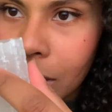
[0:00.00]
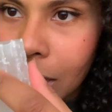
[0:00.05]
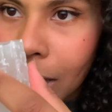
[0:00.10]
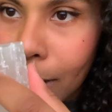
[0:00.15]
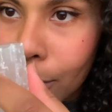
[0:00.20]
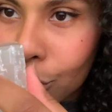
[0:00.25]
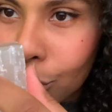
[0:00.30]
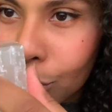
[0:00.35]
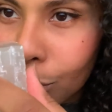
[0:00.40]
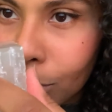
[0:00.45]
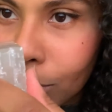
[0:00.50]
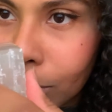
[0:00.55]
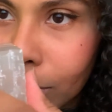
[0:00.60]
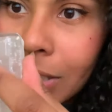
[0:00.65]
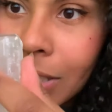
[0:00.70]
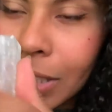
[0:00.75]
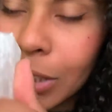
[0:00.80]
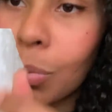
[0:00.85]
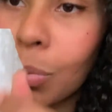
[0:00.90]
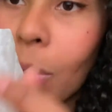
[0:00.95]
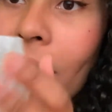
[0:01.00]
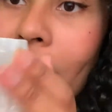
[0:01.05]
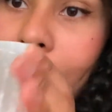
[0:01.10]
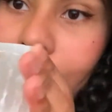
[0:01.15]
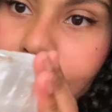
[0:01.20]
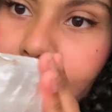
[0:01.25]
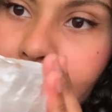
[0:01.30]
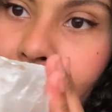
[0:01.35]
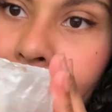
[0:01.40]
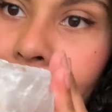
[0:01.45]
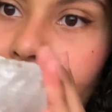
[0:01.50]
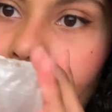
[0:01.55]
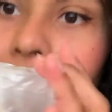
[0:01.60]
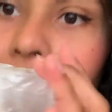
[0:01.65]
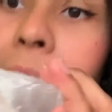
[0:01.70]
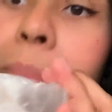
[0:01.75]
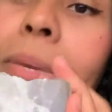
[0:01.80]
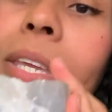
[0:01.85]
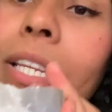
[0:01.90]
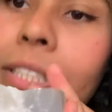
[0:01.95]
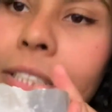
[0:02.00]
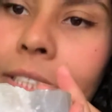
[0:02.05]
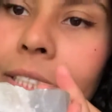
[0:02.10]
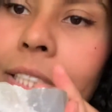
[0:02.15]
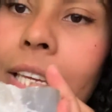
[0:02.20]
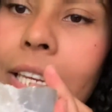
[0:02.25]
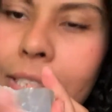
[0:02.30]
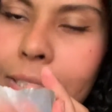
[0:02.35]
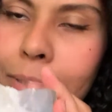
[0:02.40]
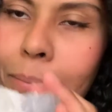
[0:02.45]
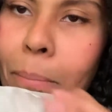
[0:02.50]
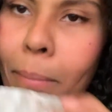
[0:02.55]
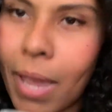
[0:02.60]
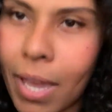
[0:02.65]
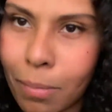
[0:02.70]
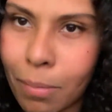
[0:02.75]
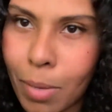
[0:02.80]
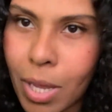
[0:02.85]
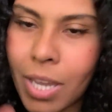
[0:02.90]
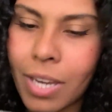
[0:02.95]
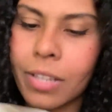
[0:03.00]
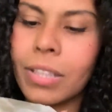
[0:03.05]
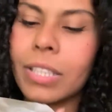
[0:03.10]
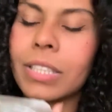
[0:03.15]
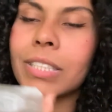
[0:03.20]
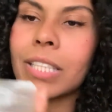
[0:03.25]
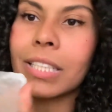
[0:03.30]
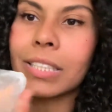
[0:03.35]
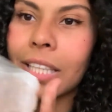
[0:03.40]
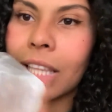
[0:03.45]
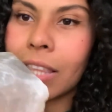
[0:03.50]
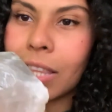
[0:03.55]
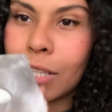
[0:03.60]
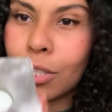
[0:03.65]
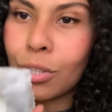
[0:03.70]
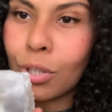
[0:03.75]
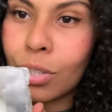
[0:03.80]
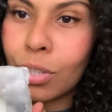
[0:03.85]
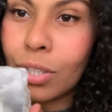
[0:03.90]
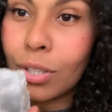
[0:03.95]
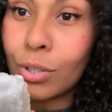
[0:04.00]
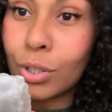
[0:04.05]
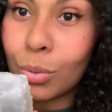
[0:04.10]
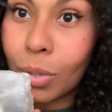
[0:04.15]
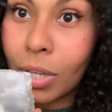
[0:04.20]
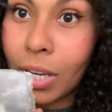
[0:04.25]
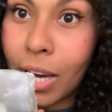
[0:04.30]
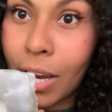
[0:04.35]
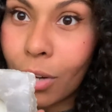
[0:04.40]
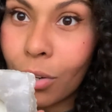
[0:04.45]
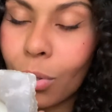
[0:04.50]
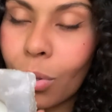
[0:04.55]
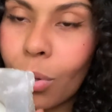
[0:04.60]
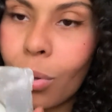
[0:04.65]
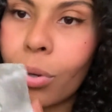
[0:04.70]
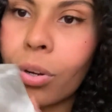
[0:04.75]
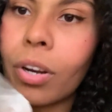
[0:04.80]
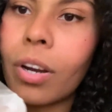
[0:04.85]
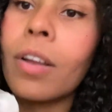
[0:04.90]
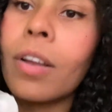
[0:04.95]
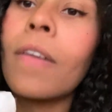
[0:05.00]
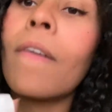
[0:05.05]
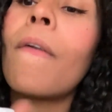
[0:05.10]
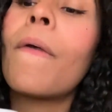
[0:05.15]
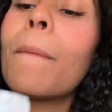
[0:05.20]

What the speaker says: natural. That's why I've loved it. I mean, it is man-made in the sense that they turned it into a candle holder,